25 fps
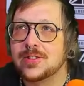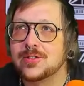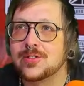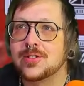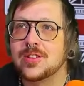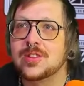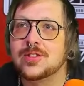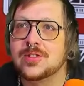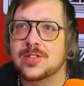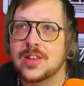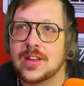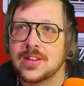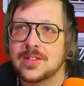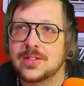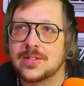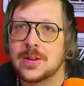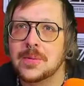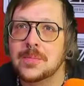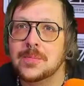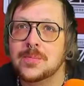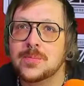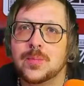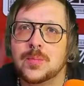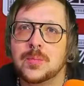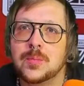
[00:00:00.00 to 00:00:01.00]

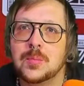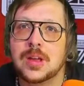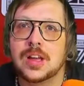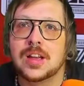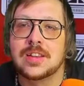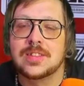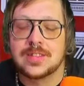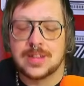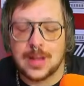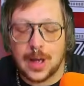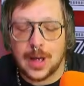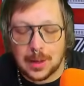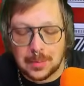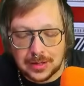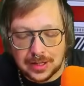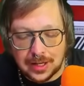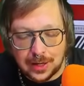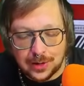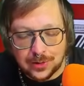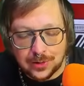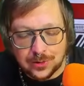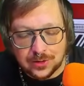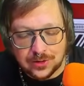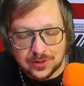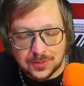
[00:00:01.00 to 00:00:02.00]
system, because the
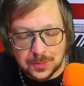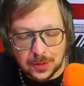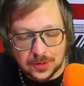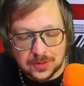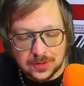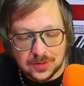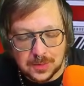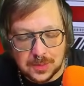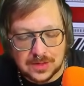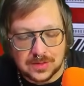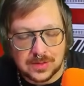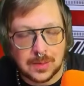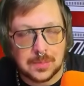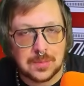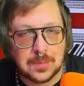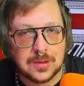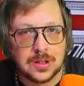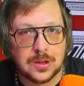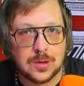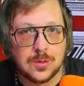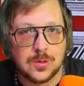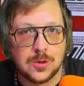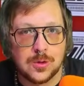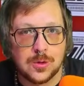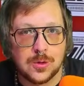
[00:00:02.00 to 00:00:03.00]
obligation is supposed to be something
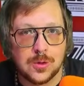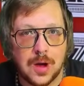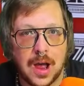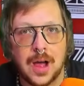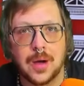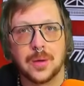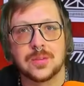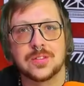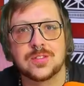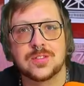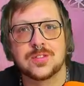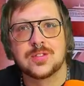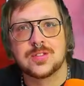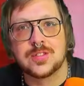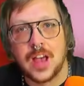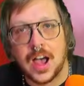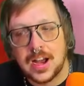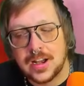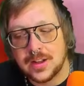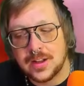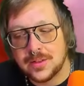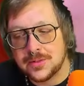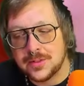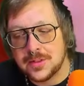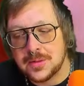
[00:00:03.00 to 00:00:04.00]
you do outside
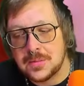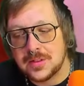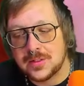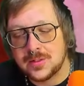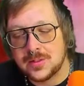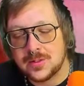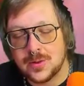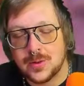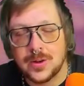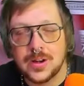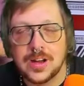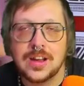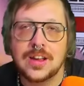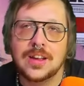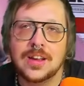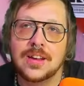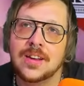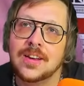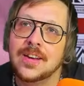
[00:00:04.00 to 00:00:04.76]
of the mystery.